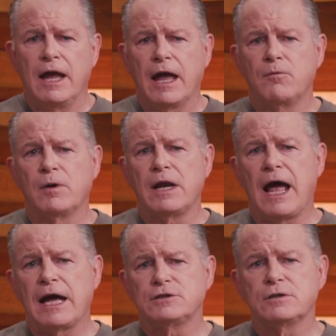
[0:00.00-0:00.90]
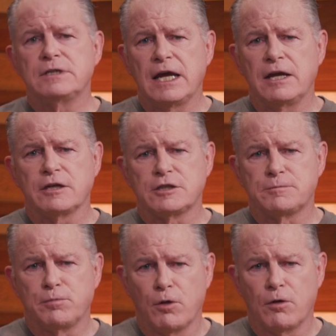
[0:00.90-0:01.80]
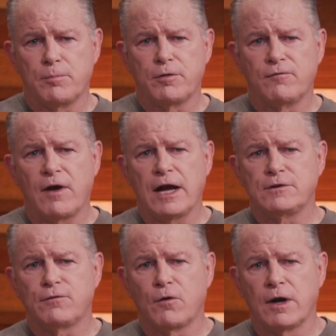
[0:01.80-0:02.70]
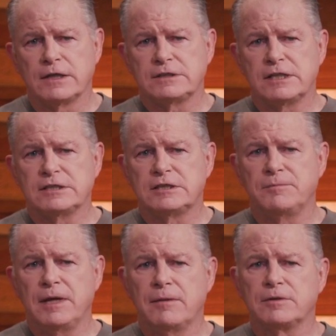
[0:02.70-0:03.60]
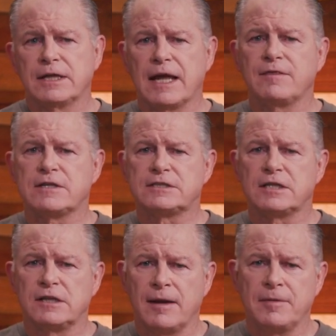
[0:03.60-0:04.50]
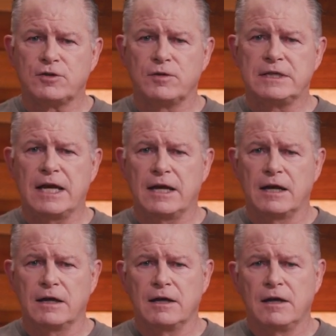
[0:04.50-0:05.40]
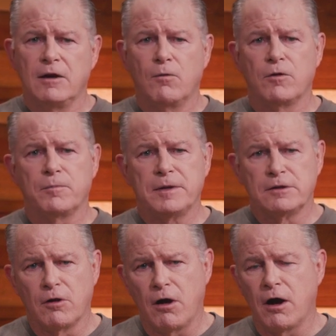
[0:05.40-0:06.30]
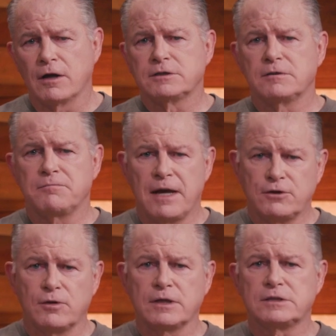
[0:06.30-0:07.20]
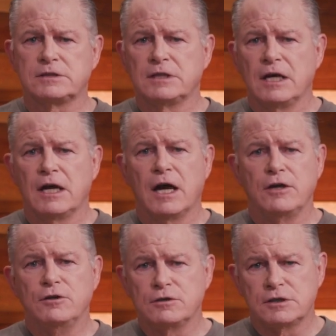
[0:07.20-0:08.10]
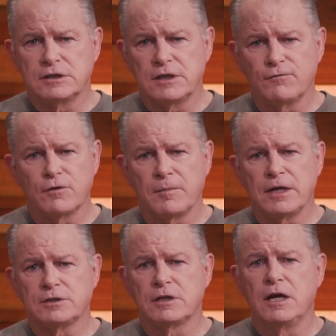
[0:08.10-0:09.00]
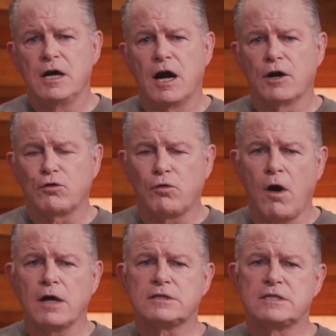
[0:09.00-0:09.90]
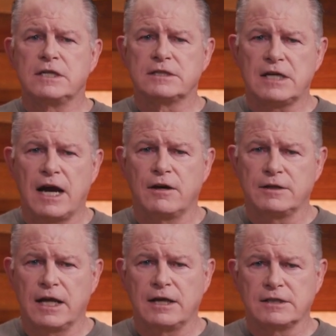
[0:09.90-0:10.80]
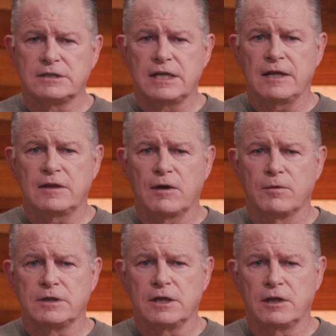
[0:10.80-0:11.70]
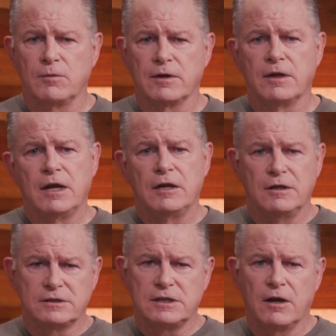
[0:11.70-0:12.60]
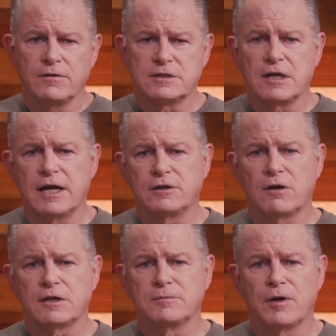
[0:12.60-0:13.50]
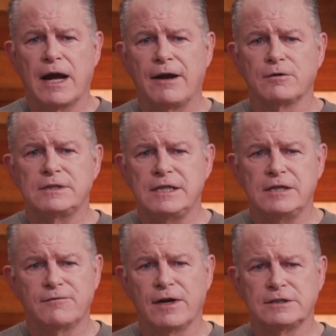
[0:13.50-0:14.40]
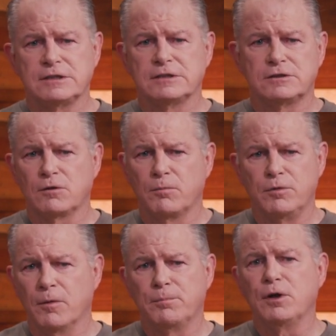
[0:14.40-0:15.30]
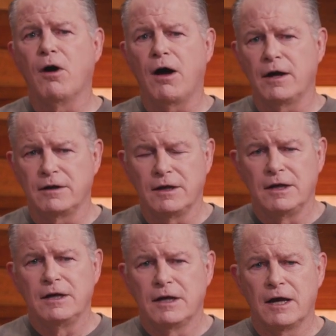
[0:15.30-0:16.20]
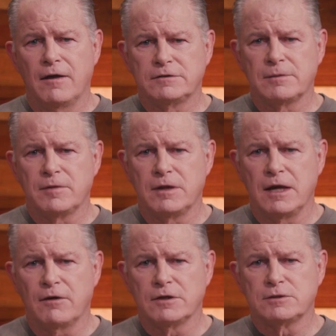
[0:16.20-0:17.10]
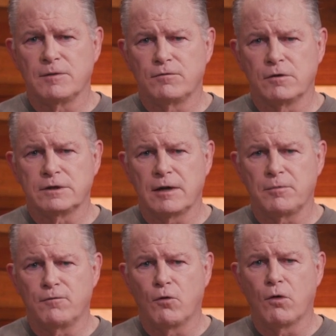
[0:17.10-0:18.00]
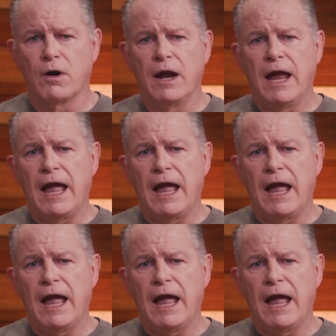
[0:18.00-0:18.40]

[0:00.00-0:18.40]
And what Azure Data Explorer provides for us is to be able to get this telemetry data, whether it be logs and metrics, usage information across the entire data estate that we're dealing with. You see on the slide, it talks about IoT devices. So, beyond some of the areas we've looked at before.